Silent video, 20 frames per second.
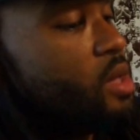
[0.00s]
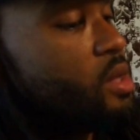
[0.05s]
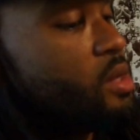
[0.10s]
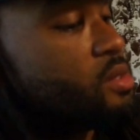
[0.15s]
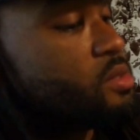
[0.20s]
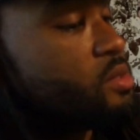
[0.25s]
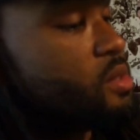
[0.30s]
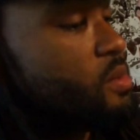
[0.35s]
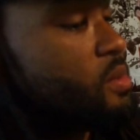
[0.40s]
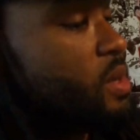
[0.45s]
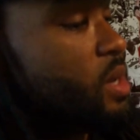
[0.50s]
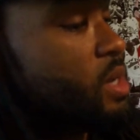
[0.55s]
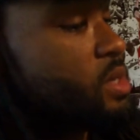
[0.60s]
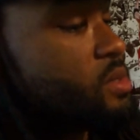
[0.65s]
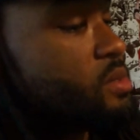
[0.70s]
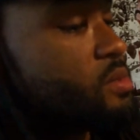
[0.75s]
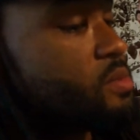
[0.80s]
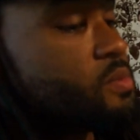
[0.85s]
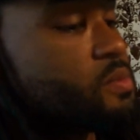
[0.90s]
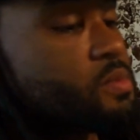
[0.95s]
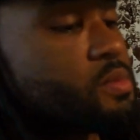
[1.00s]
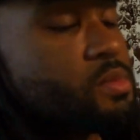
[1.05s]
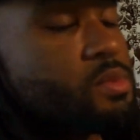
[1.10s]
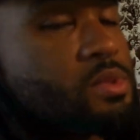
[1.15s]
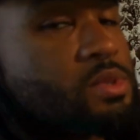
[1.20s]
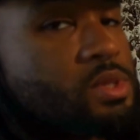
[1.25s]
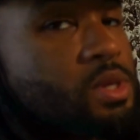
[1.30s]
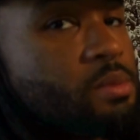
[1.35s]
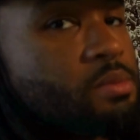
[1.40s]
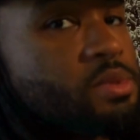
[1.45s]
So we got some
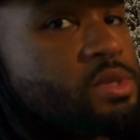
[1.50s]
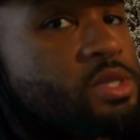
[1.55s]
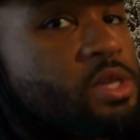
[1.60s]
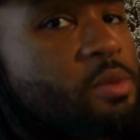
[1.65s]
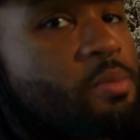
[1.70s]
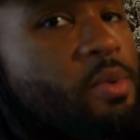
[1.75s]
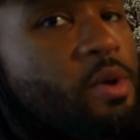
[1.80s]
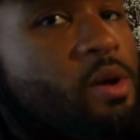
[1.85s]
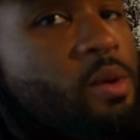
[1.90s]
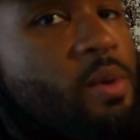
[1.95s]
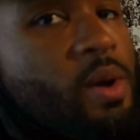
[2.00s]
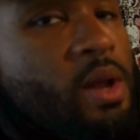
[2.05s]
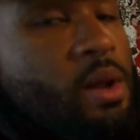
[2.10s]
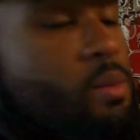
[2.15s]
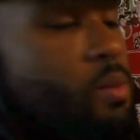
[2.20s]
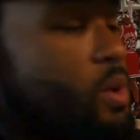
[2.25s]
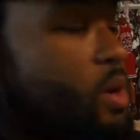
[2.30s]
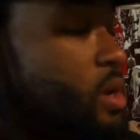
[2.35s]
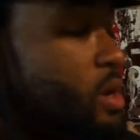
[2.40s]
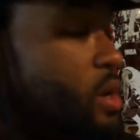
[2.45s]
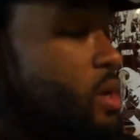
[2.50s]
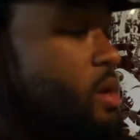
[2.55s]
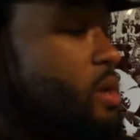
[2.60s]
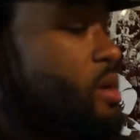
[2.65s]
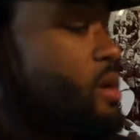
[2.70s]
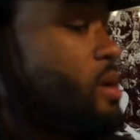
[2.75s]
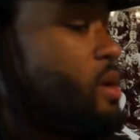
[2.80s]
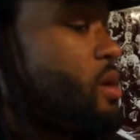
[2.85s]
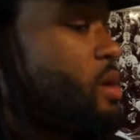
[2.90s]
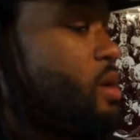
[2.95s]
something to sip on while I'm working
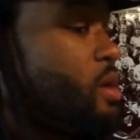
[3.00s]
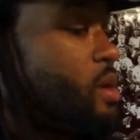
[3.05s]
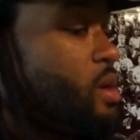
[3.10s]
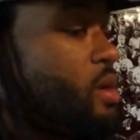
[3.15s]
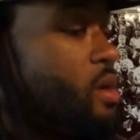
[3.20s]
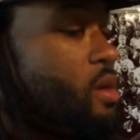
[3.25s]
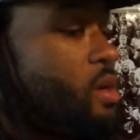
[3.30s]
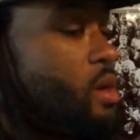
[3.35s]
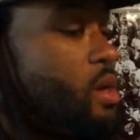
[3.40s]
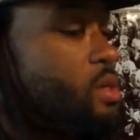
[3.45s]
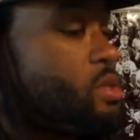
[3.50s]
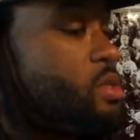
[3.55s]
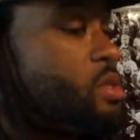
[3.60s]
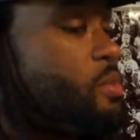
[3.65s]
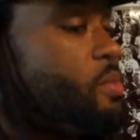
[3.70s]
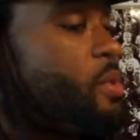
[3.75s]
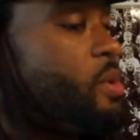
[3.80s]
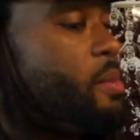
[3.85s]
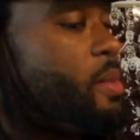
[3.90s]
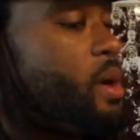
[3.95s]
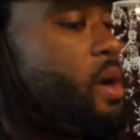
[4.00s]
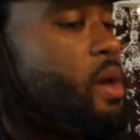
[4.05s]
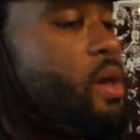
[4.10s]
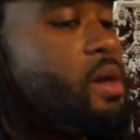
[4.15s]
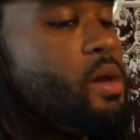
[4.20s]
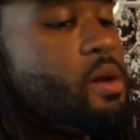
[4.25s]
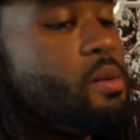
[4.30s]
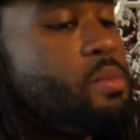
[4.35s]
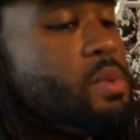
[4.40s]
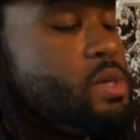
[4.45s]
out. I sip on
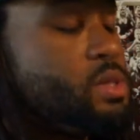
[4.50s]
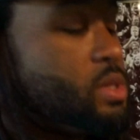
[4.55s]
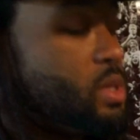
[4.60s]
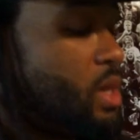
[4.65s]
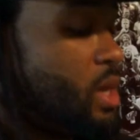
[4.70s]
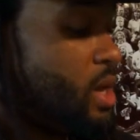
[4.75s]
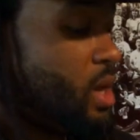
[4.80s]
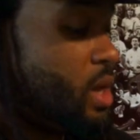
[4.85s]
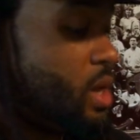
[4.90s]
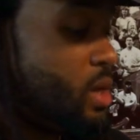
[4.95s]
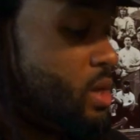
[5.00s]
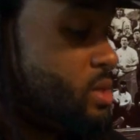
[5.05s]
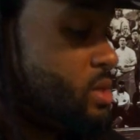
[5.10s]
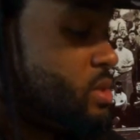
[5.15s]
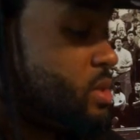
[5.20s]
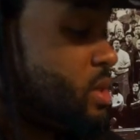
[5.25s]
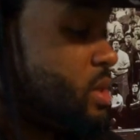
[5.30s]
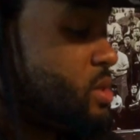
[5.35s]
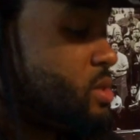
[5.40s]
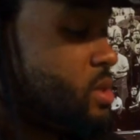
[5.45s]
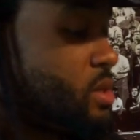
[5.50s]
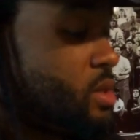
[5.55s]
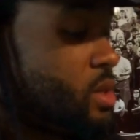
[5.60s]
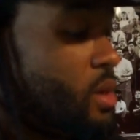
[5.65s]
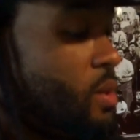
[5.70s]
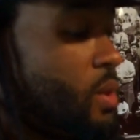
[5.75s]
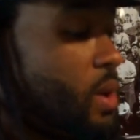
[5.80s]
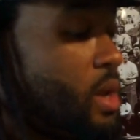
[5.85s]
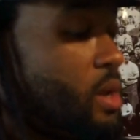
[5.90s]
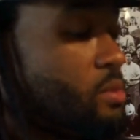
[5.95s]
my uh, B C A As and things like
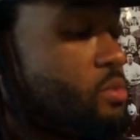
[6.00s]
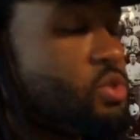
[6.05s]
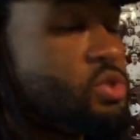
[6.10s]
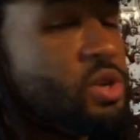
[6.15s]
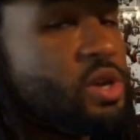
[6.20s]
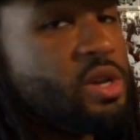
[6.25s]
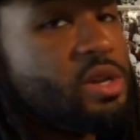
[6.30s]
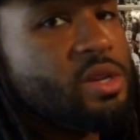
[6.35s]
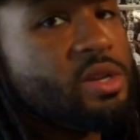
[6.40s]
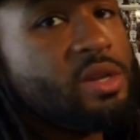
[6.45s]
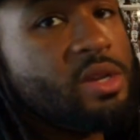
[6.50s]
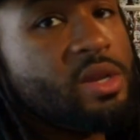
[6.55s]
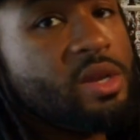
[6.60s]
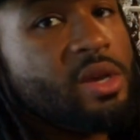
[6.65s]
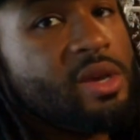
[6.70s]
that while I'm training.